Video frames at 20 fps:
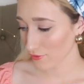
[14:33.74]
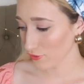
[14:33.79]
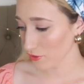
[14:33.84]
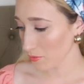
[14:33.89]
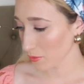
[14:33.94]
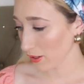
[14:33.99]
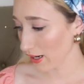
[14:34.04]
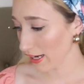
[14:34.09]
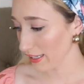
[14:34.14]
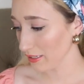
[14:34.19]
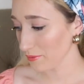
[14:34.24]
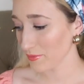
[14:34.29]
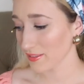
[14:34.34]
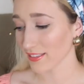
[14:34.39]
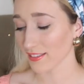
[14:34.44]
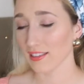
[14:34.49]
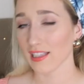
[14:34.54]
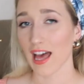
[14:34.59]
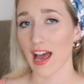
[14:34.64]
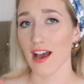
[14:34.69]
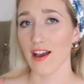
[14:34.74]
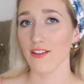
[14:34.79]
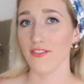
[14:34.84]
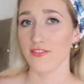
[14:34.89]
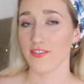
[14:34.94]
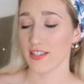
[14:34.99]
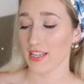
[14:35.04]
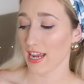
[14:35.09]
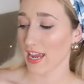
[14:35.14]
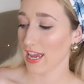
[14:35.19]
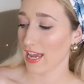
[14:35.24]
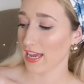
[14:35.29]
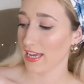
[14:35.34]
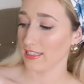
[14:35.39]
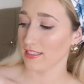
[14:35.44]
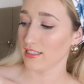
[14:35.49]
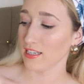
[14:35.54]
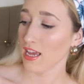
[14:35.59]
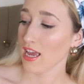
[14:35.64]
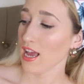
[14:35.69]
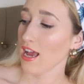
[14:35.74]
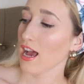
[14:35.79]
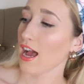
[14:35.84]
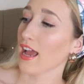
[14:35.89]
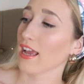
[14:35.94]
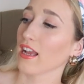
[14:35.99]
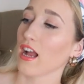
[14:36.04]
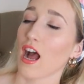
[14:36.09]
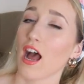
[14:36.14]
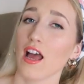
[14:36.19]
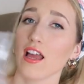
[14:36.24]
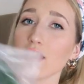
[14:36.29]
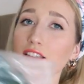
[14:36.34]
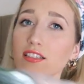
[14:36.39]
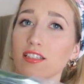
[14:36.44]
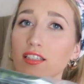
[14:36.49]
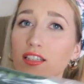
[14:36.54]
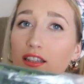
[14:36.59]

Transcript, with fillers: a few more items left, and I got